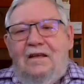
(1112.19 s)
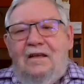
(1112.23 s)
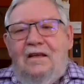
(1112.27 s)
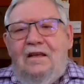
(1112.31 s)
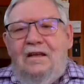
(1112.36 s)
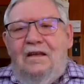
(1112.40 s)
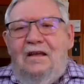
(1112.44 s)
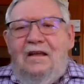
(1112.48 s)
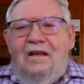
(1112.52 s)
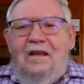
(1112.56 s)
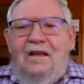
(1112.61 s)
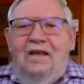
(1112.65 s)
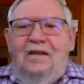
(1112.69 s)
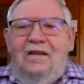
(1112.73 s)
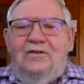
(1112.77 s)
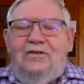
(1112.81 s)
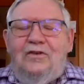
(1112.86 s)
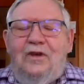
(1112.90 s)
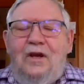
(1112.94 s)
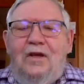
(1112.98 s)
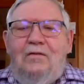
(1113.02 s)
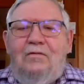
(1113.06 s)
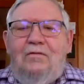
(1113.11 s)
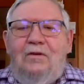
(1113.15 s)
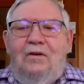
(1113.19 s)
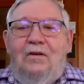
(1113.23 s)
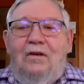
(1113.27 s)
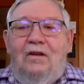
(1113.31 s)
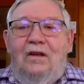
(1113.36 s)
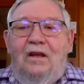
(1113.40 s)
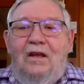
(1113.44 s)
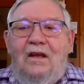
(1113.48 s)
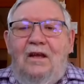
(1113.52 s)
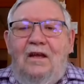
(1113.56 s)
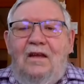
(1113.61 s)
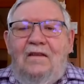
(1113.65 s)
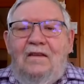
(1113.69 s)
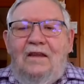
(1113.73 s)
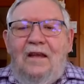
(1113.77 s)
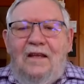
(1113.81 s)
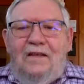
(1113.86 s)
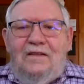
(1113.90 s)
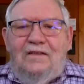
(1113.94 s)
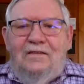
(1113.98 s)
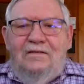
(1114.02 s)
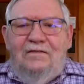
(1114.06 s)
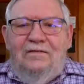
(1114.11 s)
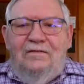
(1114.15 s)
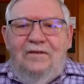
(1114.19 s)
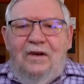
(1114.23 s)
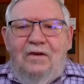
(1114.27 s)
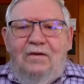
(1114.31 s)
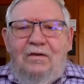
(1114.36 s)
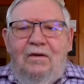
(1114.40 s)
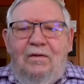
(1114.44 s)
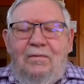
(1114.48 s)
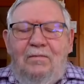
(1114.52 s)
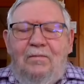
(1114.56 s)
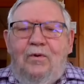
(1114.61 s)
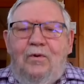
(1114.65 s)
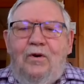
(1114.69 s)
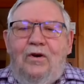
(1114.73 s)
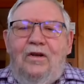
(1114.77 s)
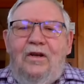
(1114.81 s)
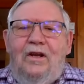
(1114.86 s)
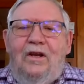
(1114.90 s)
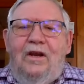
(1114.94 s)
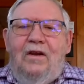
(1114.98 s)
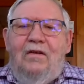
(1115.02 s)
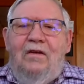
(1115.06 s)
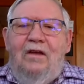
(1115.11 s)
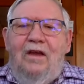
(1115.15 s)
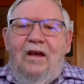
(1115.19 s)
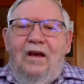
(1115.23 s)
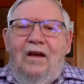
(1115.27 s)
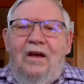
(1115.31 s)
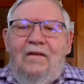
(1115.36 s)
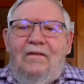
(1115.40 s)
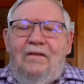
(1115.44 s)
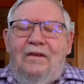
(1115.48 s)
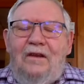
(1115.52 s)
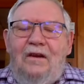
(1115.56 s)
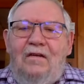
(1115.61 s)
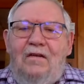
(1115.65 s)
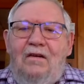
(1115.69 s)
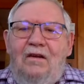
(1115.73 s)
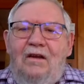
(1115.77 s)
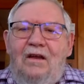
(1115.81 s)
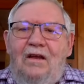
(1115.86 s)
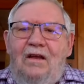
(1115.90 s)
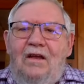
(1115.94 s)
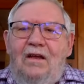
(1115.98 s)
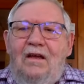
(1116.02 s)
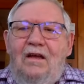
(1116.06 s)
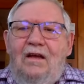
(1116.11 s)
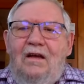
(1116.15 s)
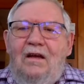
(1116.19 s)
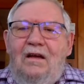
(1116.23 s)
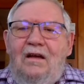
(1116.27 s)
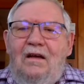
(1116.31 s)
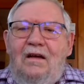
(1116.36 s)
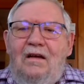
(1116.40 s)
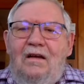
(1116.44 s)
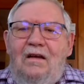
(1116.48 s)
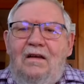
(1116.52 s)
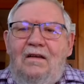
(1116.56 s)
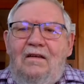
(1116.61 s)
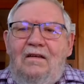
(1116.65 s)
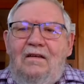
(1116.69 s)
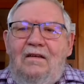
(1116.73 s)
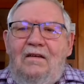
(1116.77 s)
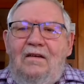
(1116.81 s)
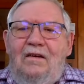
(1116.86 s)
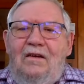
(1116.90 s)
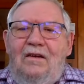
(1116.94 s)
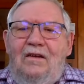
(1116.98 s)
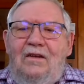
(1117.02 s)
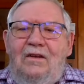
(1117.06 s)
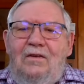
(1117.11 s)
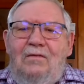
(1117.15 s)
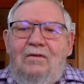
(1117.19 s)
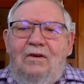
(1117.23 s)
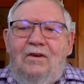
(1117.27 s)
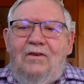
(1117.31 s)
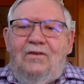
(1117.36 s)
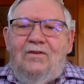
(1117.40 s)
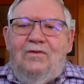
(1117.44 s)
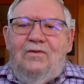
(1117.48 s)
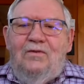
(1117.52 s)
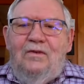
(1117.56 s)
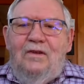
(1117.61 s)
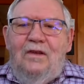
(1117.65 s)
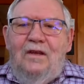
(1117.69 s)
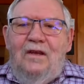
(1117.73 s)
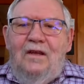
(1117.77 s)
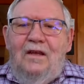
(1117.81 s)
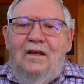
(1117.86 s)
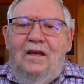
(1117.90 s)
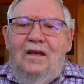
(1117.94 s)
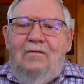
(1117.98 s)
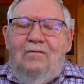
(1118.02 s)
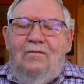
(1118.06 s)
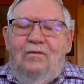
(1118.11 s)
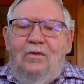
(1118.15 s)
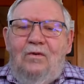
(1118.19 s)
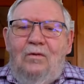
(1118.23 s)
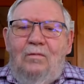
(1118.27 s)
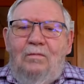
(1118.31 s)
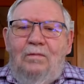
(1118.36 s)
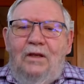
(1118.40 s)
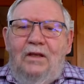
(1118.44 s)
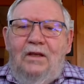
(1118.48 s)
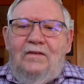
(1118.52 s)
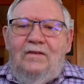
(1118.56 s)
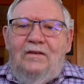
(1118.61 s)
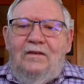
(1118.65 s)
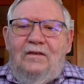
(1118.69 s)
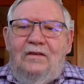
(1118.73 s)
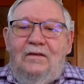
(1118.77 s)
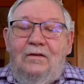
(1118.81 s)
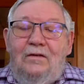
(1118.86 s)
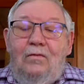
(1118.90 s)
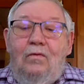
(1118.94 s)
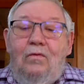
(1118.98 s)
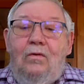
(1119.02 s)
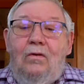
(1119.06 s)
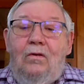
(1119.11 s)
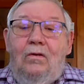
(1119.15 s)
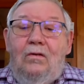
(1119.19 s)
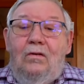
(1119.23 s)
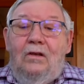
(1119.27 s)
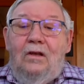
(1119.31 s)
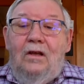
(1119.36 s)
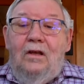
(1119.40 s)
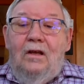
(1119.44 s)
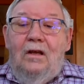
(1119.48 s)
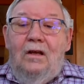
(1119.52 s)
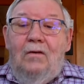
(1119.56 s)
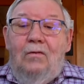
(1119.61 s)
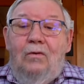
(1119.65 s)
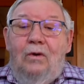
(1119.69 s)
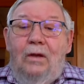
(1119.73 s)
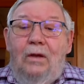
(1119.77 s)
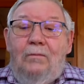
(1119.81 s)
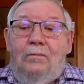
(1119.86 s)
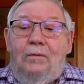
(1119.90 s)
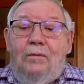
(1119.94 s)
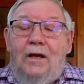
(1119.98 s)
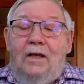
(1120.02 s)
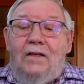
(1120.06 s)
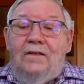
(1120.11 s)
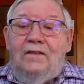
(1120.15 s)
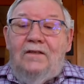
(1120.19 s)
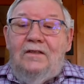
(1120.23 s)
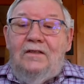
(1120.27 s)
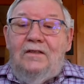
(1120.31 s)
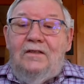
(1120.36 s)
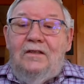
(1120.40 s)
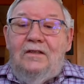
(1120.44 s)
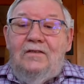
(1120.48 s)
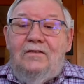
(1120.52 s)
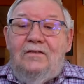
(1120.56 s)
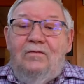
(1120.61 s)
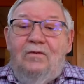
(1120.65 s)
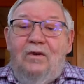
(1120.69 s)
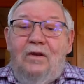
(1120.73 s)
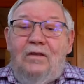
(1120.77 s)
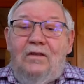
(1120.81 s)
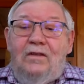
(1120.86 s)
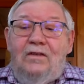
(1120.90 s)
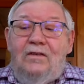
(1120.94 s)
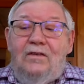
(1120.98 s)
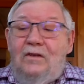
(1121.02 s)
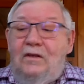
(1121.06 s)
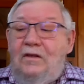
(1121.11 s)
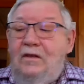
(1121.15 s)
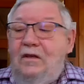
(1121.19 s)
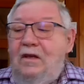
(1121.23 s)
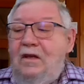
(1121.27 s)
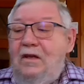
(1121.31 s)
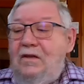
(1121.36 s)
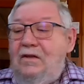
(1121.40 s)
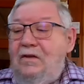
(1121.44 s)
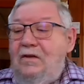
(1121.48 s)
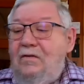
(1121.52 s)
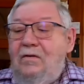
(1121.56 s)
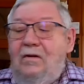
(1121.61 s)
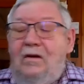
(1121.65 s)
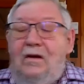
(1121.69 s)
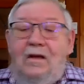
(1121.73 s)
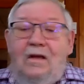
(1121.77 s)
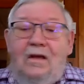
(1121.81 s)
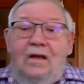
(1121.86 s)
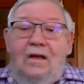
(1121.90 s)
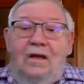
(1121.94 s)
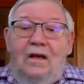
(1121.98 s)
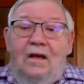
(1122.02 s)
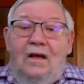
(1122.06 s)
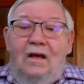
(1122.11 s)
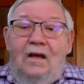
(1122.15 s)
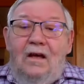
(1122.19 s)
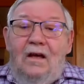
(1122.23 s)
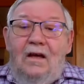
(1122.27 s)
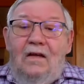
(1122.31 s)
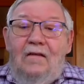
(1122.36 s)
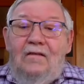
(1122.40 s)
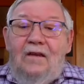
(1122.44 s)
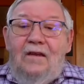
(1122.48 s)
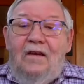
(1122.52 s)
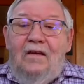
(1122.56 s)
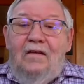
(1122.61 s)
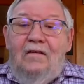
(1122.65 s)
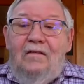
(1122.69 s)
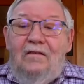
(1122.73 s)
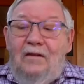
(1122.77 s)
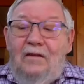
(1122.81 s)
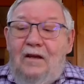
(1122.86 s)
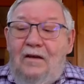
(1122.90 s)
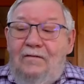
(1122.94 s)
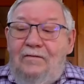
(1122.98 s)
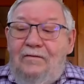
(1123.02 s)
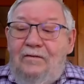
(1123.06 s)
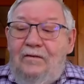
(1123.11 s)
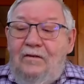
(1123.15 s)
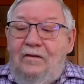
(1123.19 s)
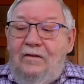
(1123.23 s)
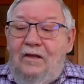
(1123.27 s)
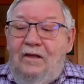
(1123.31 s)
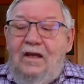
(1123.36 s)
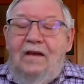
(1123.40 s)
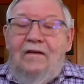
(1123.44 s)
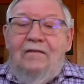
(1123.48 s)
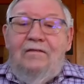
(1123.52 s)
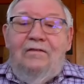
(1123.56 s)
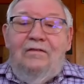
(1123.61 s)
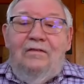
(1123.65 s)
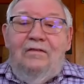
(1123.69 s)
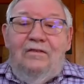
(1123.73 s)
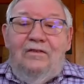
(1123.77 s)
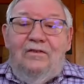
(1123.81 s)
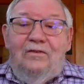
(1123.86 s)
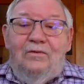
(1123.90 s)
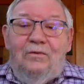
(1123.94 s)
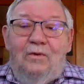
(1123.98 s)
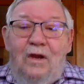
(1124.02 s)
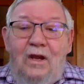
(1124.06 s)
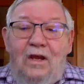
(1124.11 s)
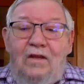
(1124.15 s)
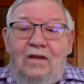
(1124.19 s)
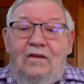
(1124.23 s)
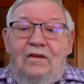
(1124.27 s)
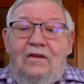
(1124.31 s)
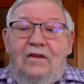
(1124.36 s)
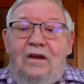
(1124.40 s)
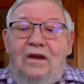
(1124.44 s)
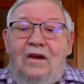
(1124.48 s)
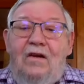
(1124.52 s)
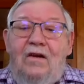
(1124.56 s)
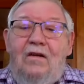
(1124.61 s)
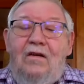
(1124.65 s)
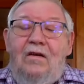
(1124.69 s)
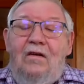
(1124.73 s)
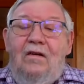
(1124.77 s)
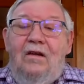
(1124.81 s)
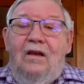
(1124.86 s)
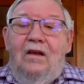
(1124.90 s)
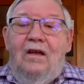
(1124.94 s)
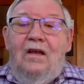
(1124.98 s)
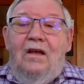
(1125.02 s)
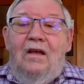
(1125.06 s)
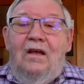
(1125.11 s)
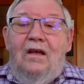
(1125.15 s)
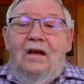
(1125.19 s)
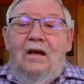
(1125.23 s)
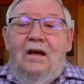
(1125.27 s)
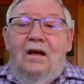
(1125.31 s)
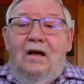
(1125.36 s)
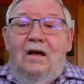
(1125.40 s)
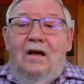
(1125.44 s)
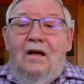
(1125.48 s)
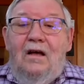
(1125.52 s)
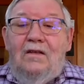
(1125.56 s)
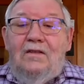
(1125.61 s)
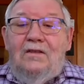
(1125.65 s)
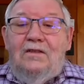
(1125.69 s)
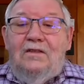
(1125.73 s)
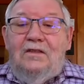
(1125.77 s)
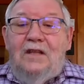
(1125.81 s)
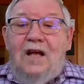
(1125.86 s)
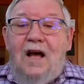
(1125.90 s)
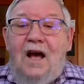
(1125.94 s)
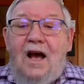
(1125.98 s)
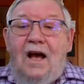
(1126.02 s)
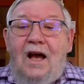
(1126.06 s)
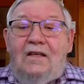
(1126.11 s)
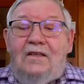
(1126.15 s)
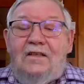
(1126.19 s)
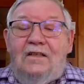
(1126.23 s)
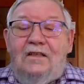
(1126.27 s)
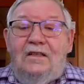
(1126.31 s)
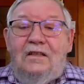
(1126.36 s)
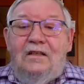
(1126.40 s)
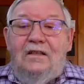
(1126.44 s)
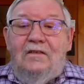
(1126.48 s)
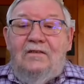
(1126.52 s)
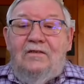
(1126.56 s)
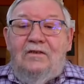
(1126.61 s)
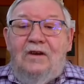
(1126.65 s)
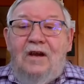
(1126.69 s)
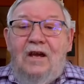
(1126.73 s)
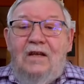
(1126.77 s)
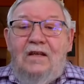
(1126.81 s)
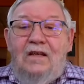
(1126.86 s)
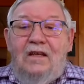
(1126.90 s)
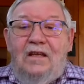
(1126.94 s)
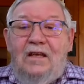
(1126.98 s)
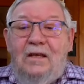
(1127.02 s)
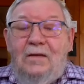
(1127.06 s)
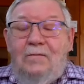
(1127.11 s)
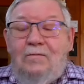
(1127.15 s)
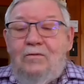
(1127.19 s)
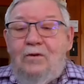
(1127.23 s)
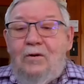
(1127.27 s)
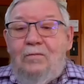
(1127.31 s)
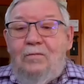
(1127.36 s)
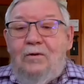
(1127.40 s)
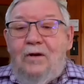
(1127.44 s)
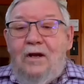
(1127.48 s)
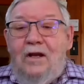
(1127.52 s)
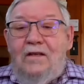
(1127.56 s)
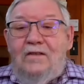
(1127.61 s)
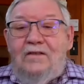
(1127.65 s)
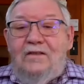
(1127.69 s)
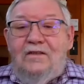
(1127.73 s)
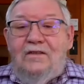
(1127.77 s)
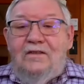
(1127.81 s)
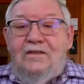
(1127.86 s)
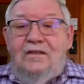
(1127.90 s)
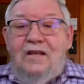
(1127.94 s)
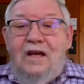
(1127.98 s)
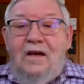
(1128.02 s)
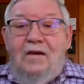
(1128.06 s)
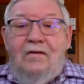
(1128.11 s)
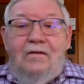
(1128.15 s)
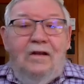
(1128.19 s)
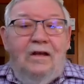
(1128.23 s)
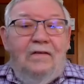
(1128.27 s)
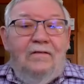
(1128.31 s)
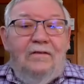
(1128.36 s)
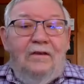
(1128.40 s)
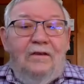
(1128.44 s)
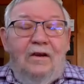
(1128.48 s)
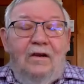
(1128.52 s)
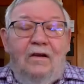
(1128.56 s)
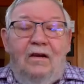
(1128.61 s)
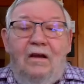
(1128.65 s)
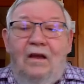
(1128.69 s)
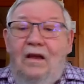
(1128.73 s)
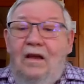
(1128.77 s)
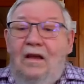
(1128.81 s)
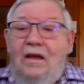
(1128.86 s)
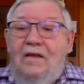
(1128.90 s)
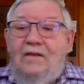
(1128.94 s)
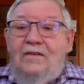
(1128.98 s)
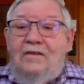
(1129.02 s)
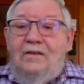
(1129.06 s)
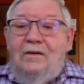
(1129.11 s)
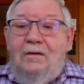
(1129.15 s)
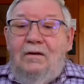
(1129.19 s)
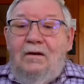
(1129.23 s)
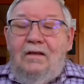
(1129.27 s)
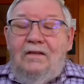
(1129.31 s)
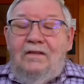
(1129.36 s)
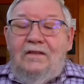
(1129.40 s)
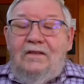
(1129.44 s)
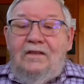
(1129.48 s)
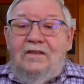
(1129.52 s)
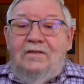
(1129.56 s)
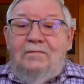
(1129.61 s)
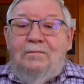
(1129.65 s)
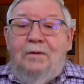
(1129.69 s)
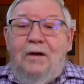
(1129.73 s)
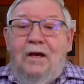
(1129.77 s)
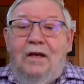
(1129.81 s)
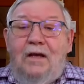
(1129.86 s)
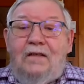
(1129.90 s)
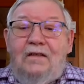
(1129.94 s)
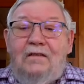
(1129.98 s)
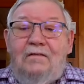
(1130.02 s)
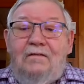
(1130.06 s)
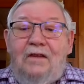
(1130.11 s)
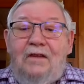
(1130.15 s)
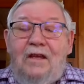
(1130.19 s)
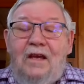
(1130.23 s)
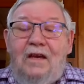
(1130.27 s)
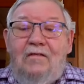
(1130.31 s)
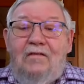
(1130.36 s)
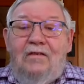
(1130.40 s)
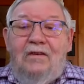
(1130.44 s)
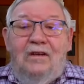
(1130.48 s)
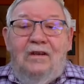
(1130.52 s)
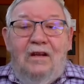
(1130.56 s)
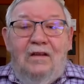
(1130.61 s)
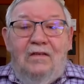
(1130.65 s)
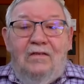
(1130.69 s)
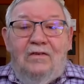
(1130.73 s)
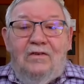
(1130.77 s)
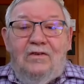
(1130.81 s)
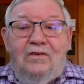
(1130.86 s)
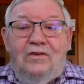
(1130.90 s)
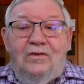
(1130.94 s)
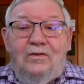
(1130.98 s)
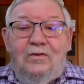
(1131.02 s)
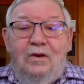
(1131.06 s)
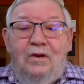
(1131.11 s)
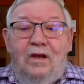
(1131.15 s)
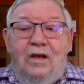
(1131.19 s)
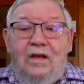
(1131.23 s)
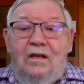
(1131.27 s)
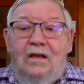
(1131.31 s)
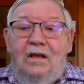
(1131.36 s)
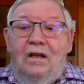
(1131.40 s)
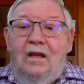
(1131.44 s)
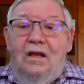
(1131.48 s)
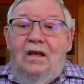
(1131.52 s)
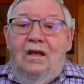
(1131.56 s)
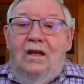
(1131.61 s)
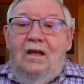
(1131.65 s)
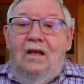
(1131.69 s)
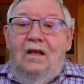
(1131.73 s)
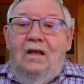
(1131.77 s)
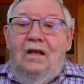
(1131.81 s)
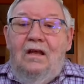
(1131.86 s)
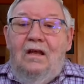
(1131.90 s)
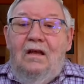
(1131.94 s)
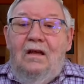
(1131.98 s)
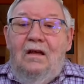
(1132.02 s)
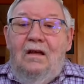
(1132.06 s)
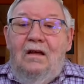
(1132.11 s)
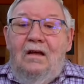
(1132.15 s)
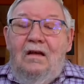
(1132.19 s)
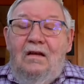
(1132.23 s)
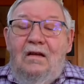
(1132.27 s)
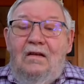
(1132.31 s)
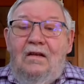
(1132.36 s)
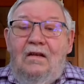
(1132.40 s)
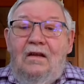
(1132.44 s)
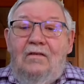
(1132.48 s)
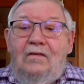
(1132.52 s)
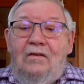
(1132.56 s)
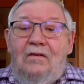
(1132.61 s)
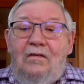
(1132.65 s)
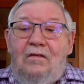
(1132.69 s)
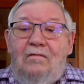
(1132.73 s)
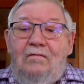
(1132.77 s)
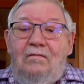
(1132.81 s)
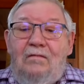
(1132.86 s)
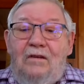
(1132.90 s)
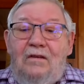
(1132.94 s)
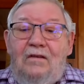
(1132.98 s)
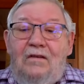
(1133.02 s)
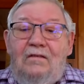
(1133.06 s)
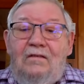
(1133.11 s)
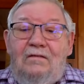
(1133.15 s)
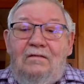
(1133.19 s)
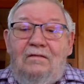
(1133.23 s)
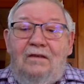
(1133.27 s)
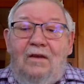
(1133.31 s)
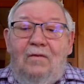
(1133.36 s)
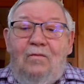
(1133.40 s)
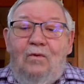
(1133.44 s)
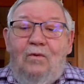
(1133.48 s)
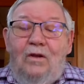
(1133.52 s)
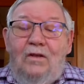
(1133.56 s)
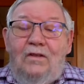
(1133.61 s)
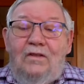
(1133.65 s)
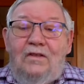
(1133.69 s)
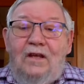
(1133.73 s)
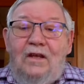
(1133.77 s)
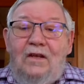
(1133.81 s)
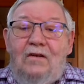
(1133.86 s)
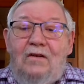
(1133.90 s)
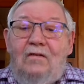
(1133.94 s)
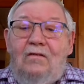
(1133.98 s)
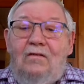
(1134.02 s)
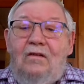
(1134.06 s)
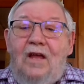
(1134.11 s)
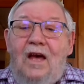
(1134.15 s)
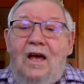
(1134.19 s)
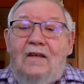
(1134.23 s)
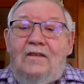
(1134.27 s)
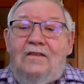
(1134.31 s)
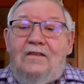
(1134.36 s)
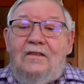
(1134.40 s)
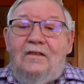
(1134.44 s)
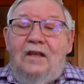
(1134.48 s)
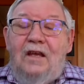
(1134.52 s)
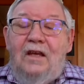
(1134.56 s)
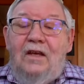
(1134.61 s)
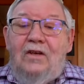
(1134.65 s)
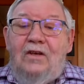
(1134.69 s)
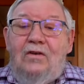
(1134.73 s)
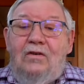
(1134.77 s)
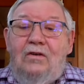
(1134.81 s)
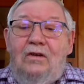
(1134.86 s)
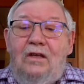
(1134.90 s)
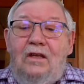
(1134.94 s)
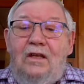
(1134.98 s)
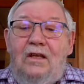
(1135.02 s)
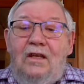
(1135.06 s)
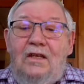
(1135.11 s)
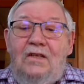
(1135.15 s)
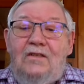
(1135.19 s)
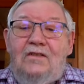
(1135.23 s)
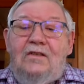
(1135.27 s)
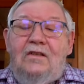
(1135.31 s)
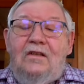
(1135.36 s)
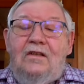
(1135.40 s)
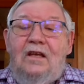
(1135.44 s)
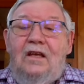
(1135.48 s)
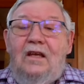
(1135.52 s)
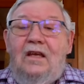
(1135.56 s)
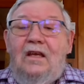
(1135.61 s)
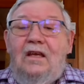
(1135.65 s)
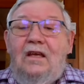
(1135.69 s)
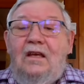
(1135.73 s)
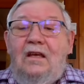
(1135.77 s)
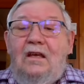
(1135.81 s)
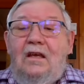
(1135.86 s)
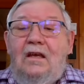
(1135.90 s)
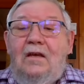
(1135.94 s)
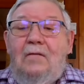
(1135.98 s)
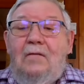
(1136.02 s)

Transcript: Uh, in general, that's a very important area out there uh, on U.S. Uh, and world peace, uh, world uh, wheat prices. This is what does India do? they definitely have strained their uh, stocks uh, trying to keep their prices down out there. So I suspect if they have another strain uh, another, uh, say 110 or less, they could easily